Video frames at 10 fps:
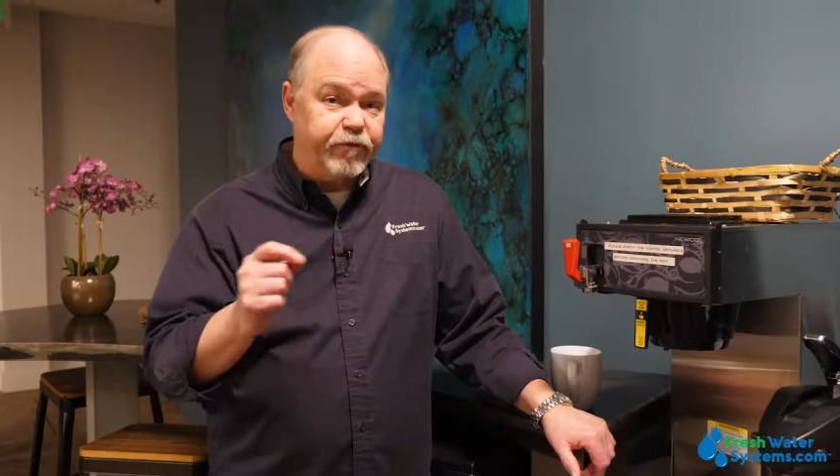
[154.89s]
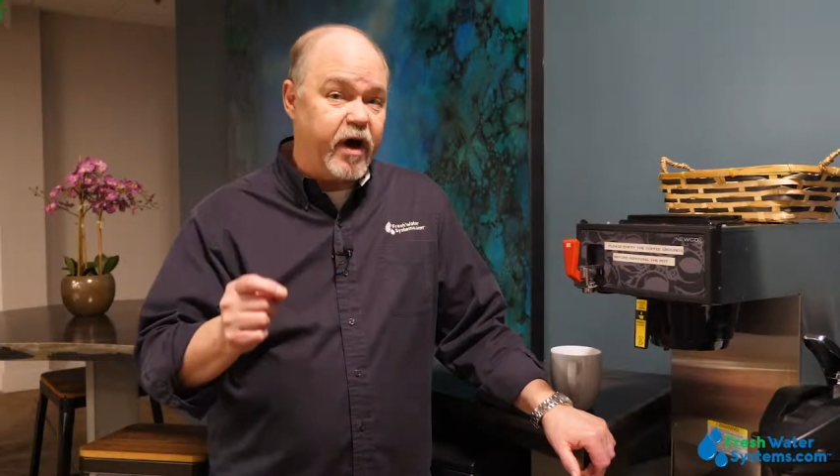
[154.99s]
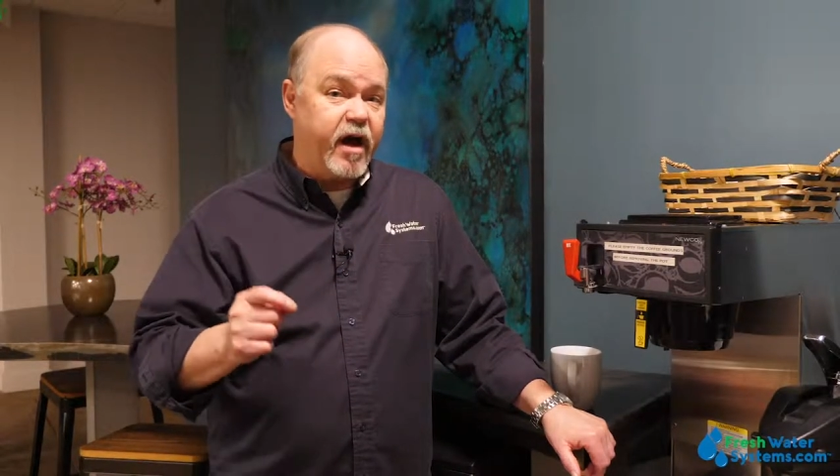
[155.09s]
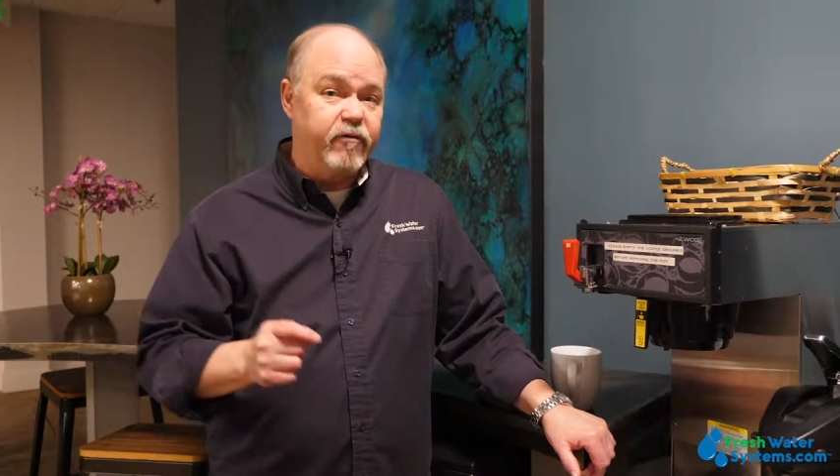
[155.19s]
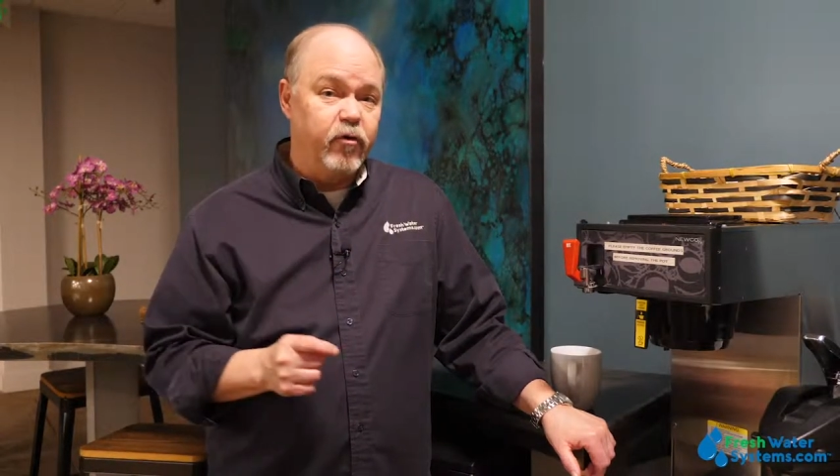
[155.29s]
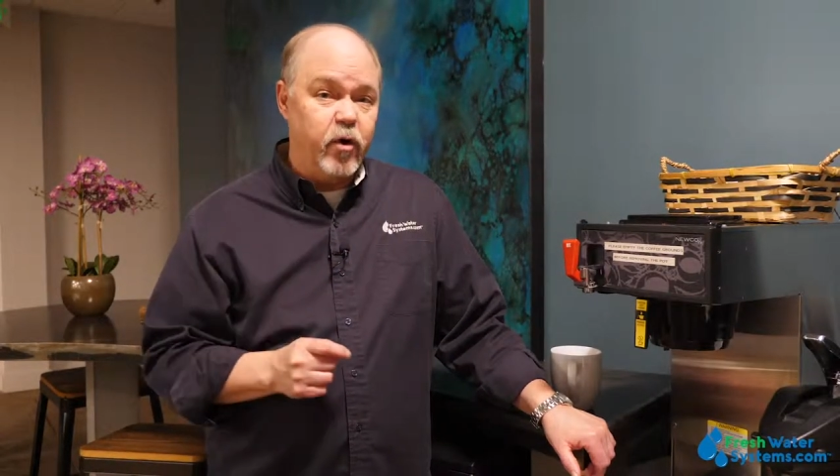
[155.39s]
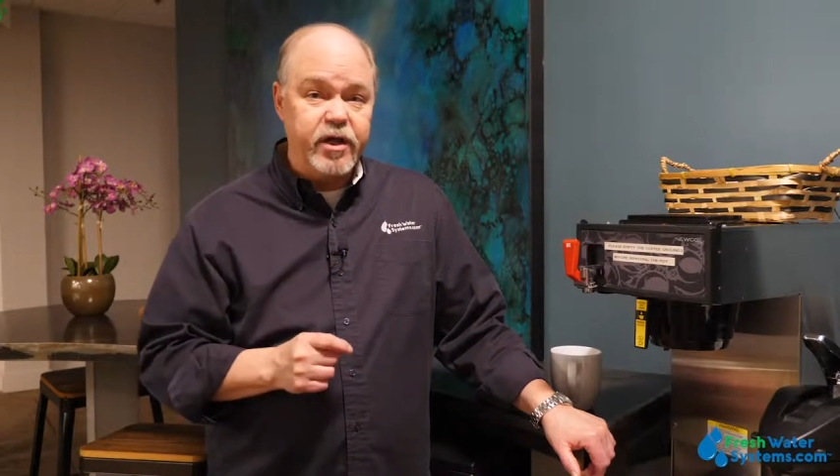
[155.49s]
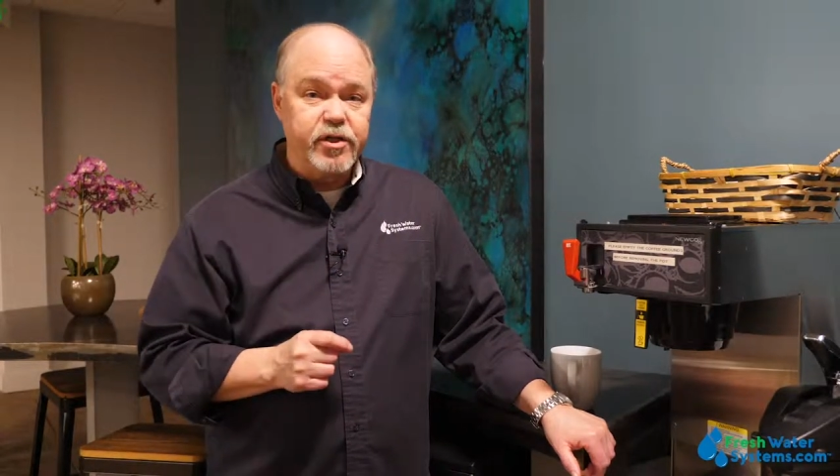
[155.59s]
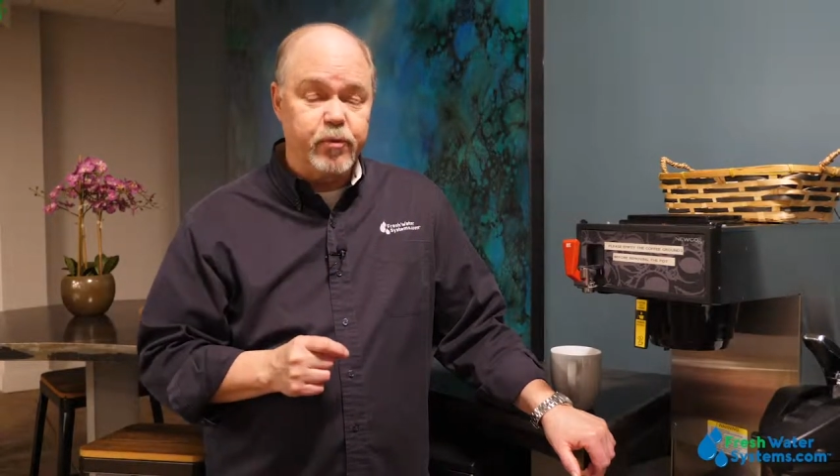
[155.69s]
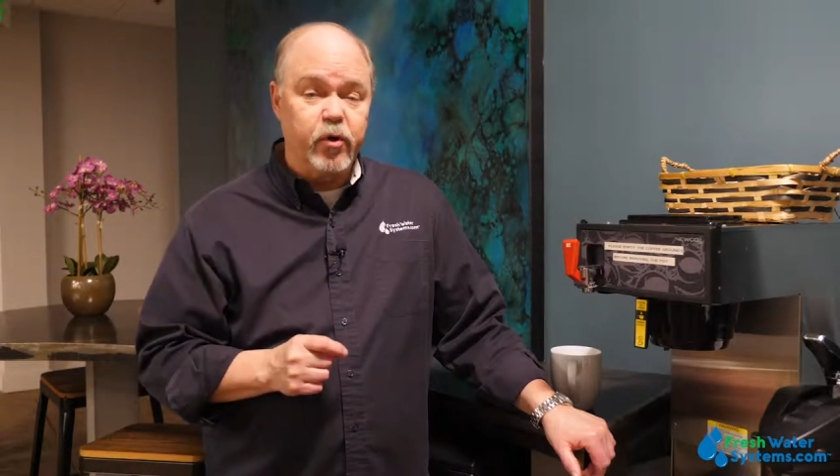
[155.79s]
5
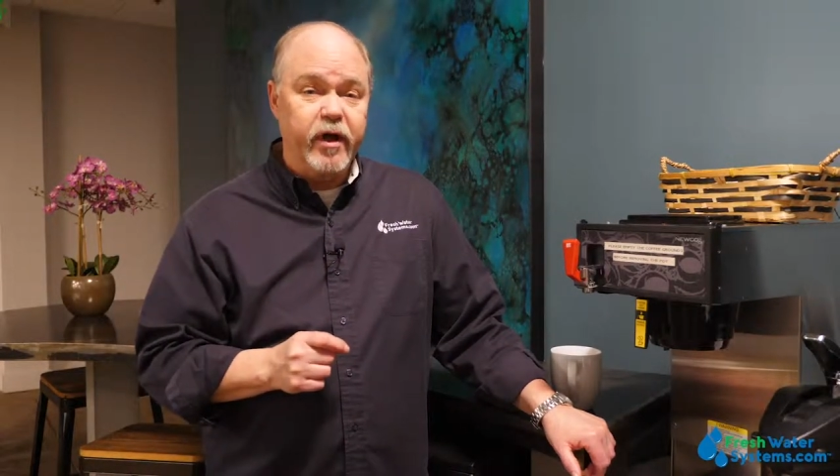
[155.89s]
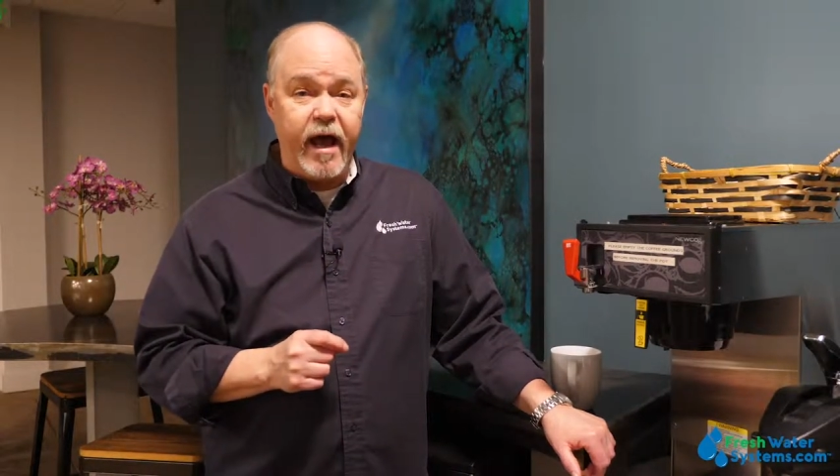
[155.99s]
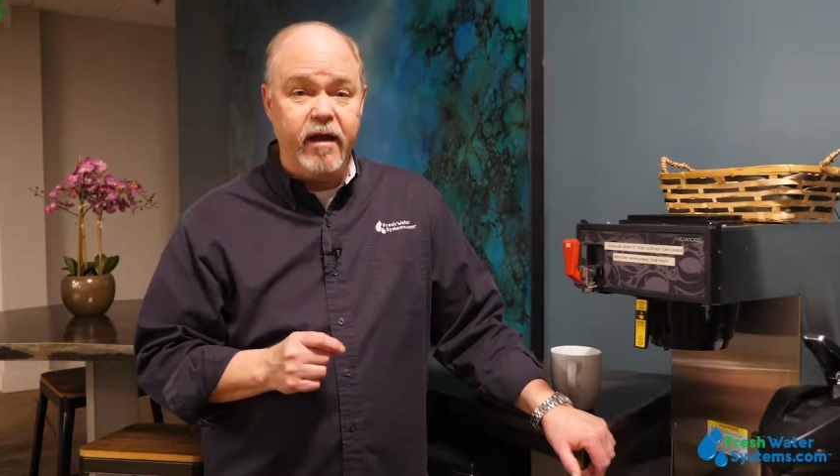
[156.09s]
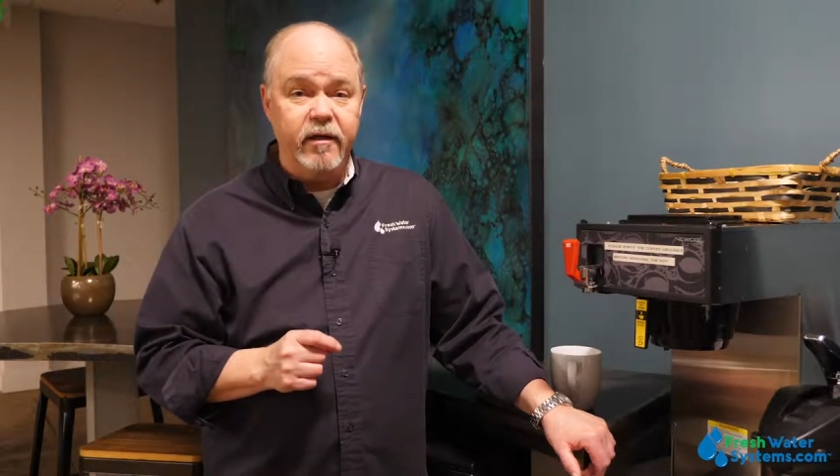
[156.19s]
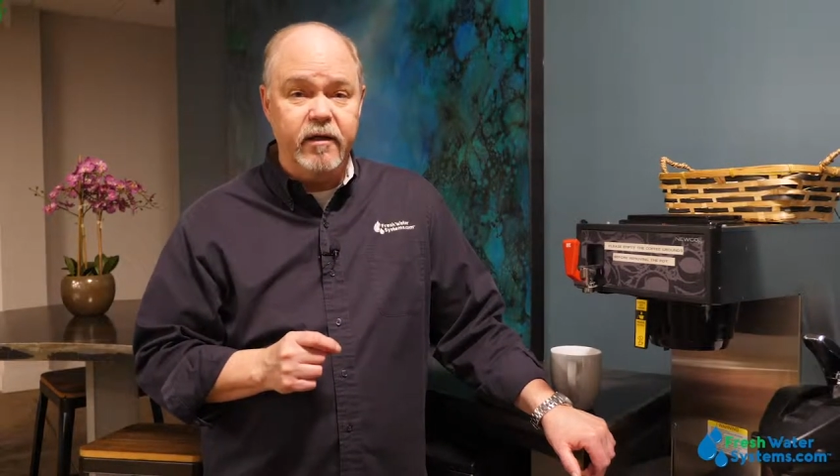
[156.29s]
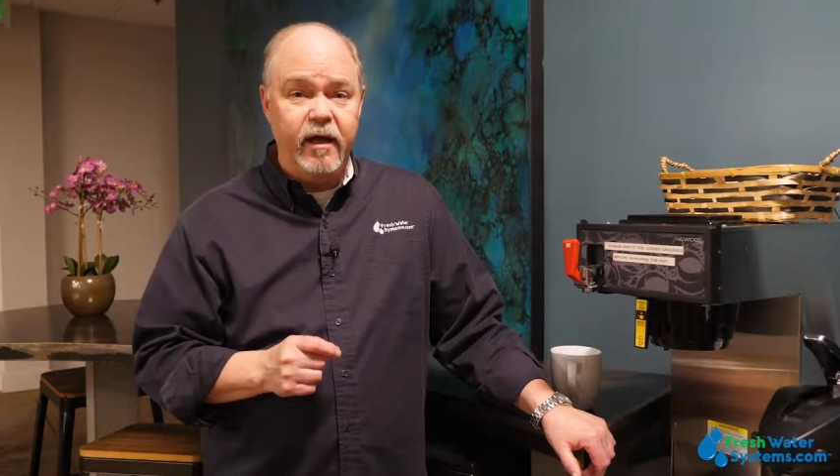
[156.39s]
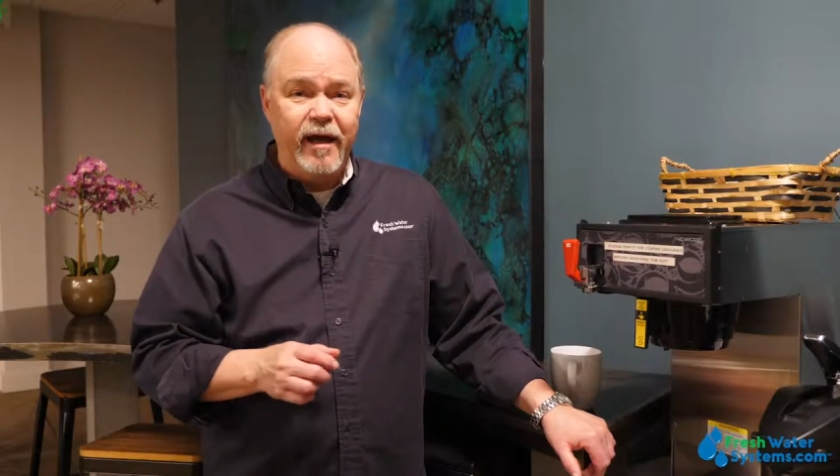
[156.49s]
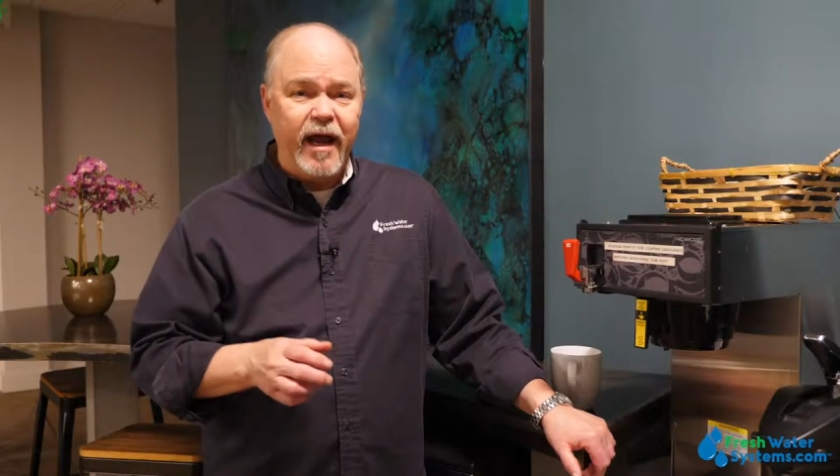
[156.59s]
grains per gallon.